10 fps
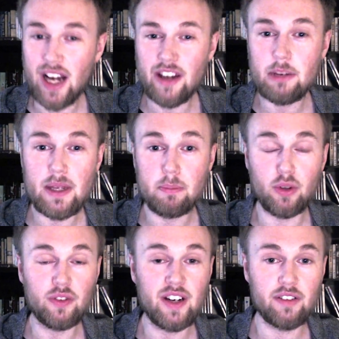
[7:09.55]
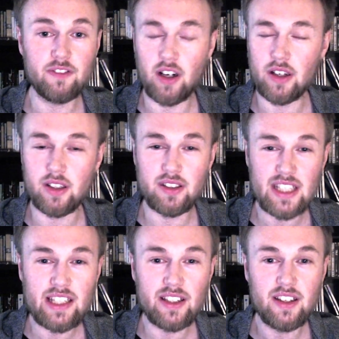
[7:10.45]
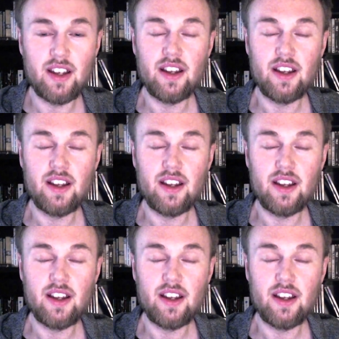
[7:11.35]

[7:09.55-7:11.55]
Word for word: other people find fun and need,